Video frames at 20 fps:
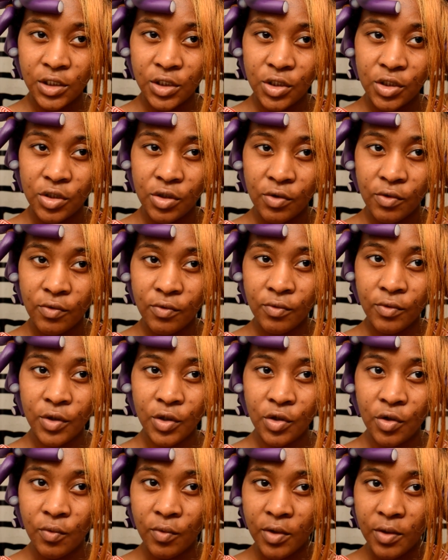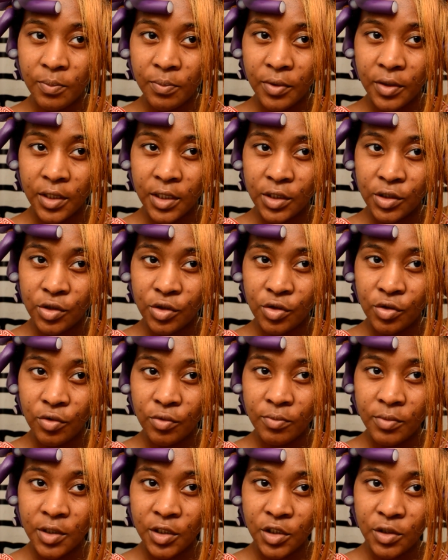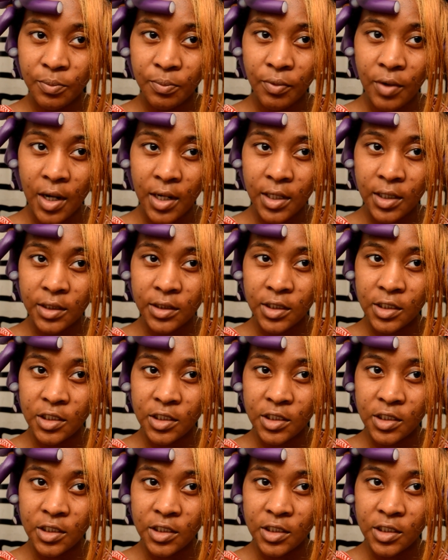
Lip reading: So you don't want to put in too much product,